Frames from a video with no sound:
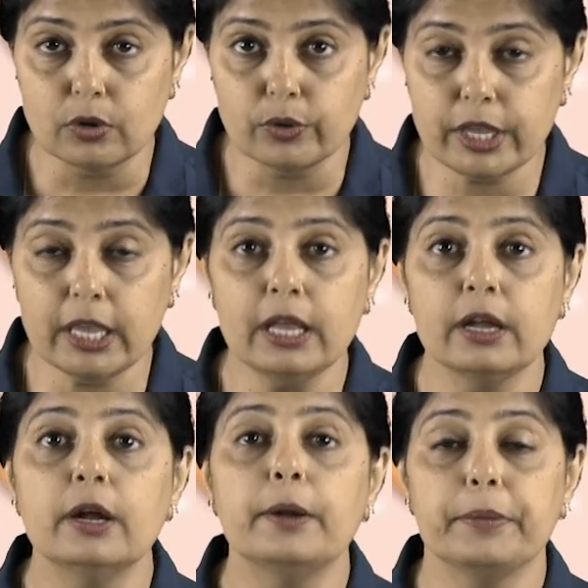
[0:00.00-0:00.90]
okay,
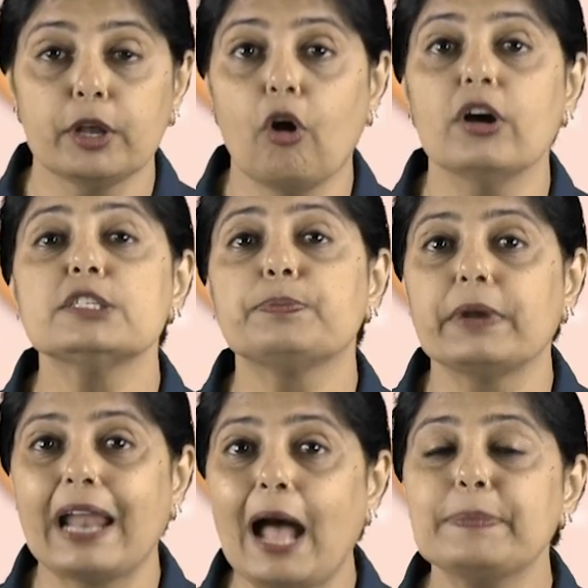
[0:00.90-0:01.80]
because
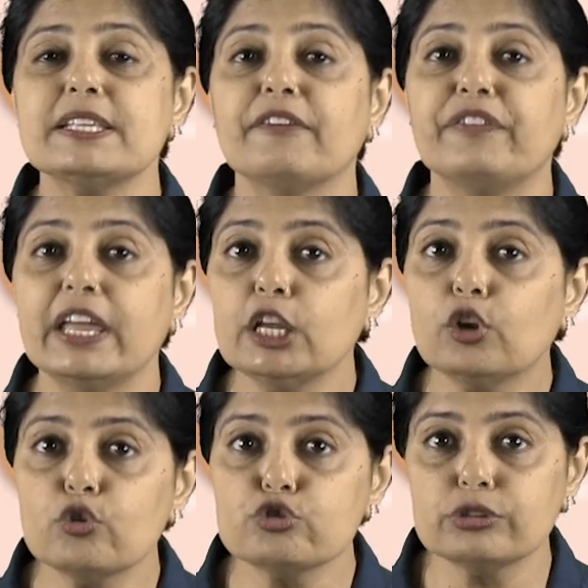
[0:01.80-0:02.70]
perhaps they are very
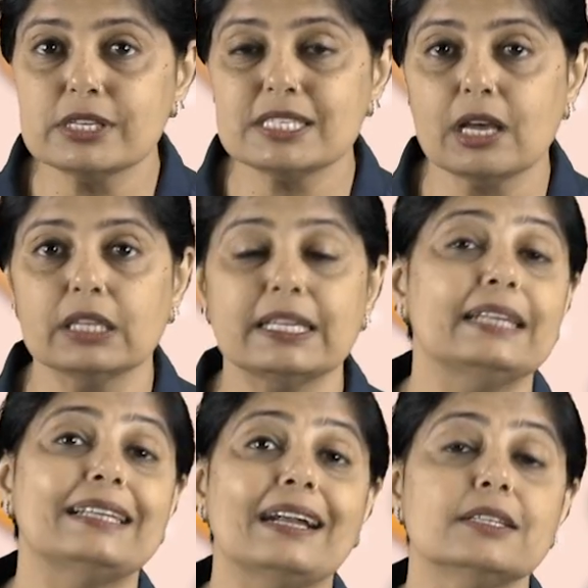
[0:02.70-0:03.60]
close to the sun,
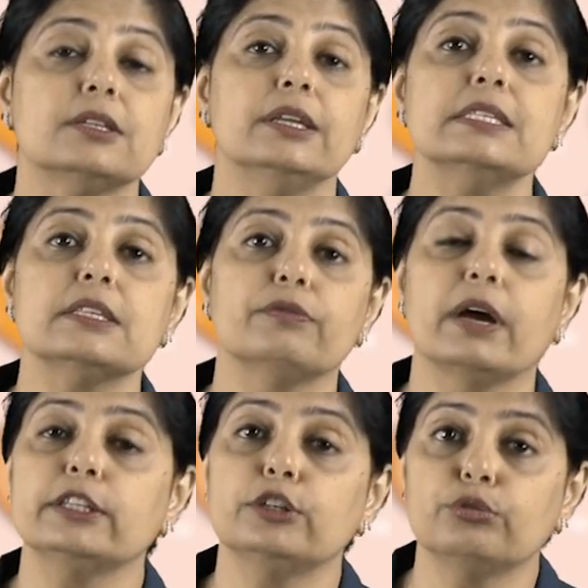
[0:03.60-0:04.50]
and that is the reason
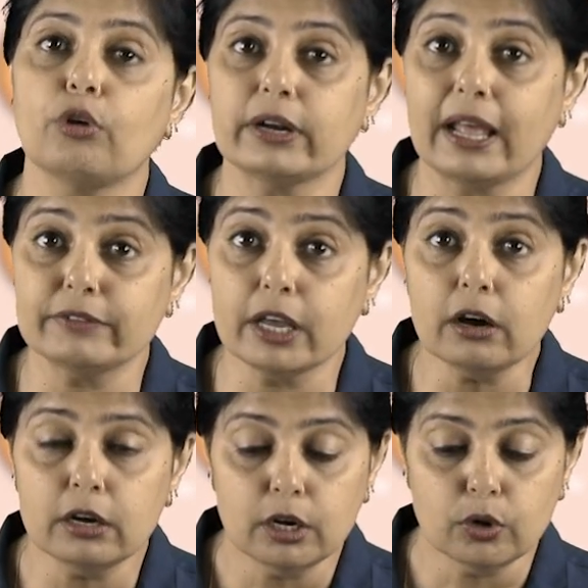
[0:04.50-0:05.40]
why they do not have their
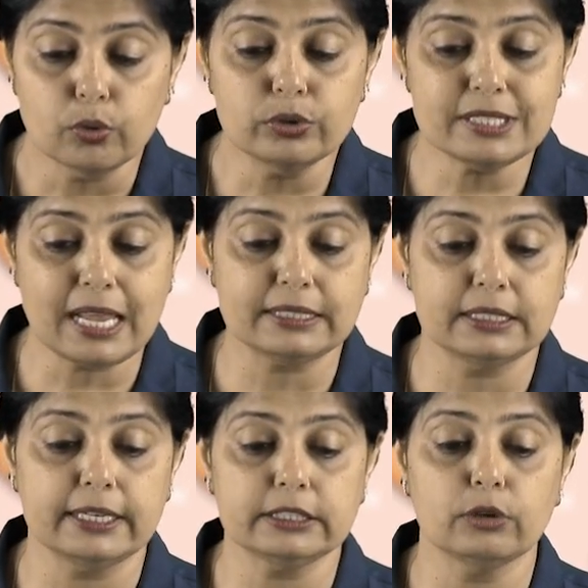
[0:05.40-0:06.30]
own
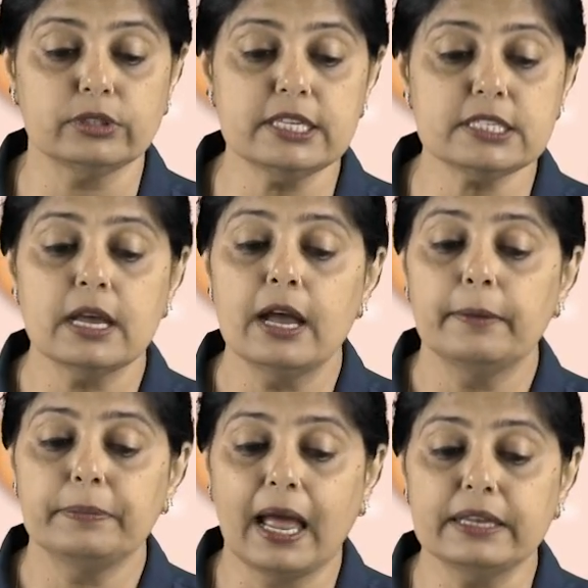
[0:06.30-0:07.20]
satellite. Now, these
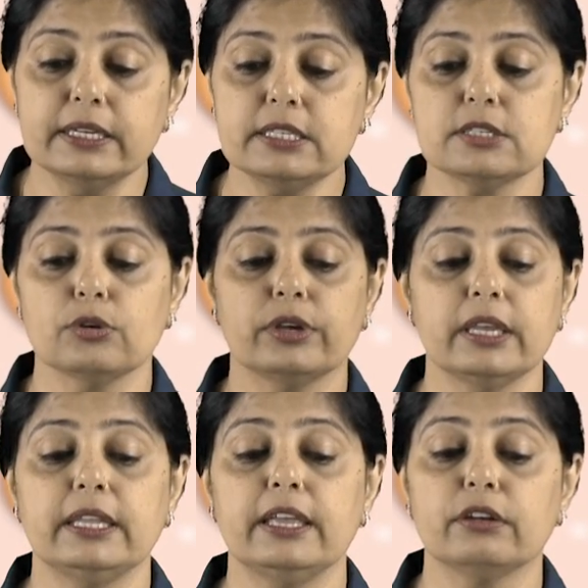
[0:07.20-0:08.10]
planets,
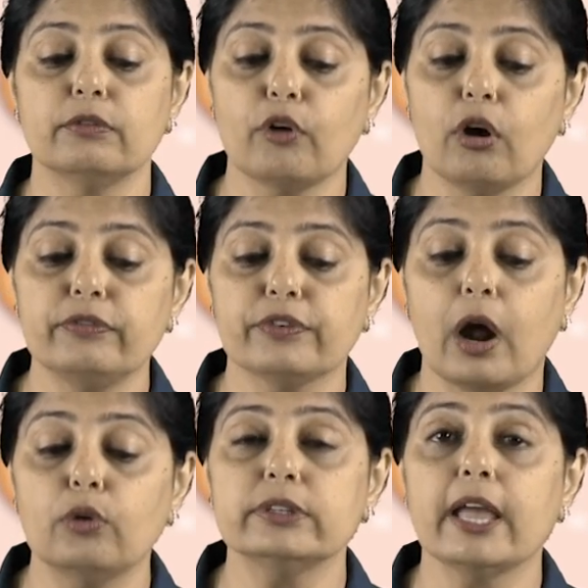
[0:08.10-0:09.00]
okay, they revolve
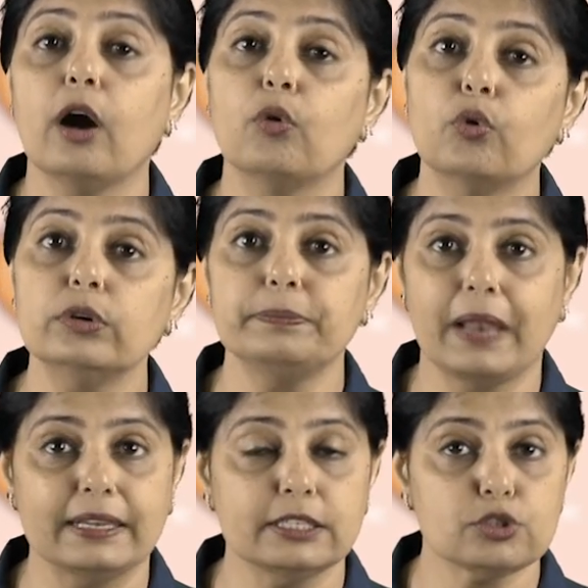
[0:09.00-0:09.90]
around their own
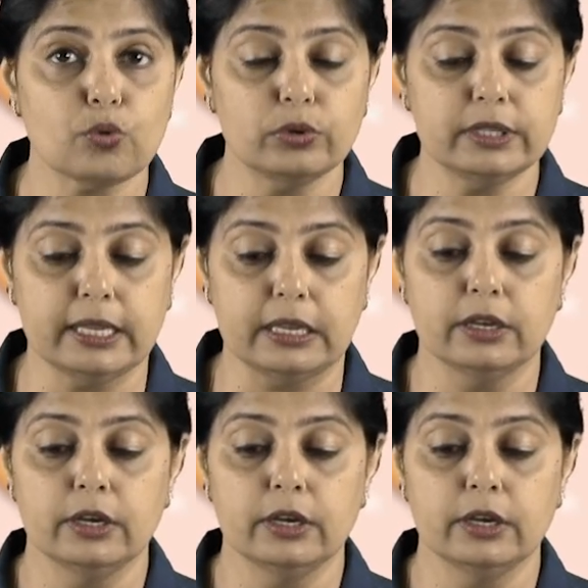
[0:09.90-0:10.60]
planets only.